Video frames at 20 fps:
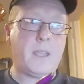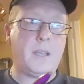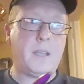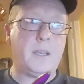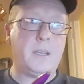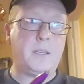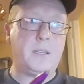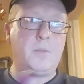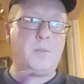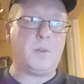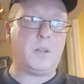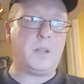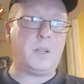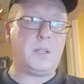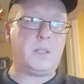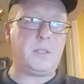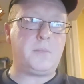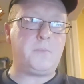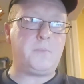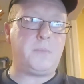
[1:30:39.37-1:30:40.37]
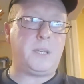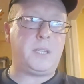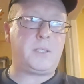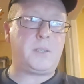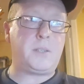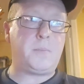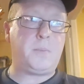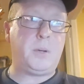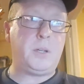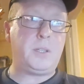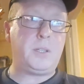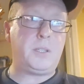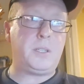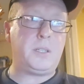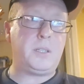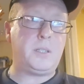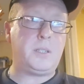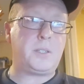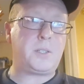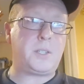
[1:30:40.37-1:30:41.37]
you wanted me to put
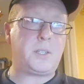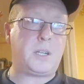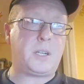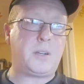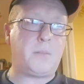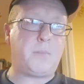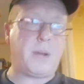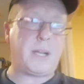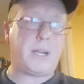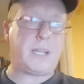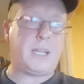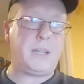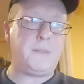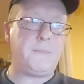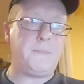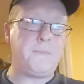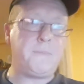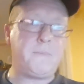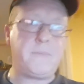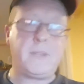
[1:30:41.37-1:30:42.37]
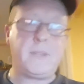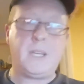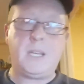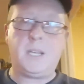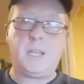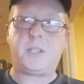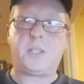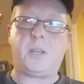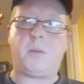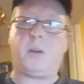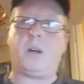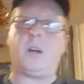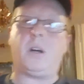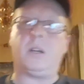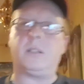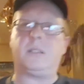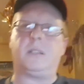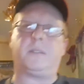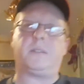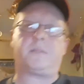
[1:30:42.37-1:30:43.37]
the sticker back in. Tell you what,
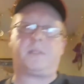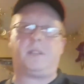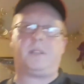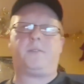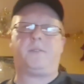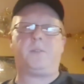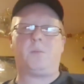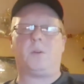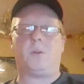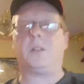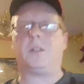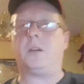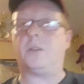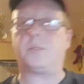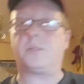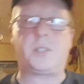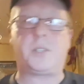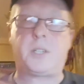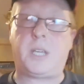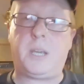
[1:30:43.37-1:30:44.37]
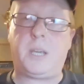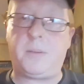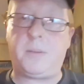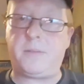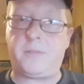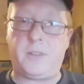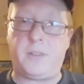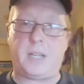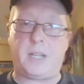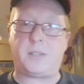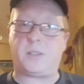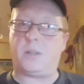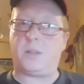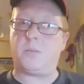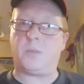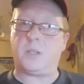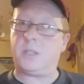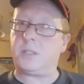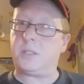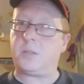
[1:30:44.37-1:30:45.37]
if you want, I'll just keep it for next time
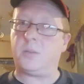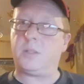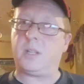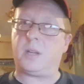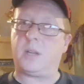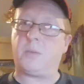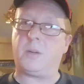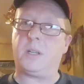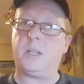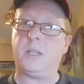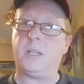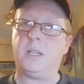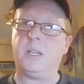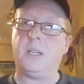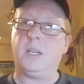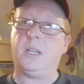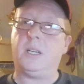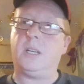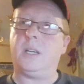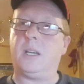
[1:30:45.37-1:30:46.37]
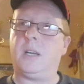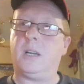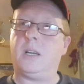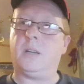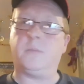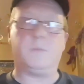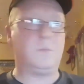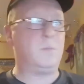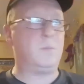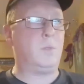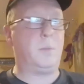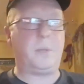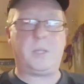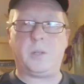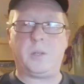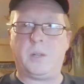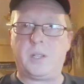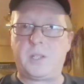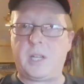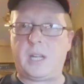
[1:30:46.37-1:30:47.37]
when I do another one. We'll be
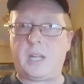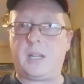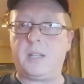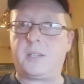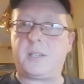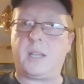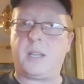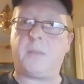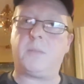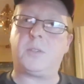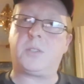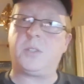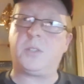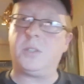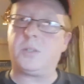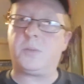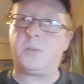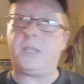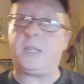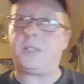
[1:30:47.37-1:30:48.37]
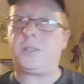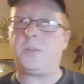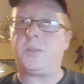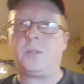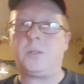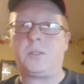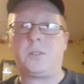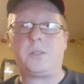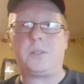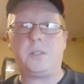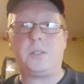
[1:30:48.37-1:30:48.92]
doing exactly the same. As soon as we hit 200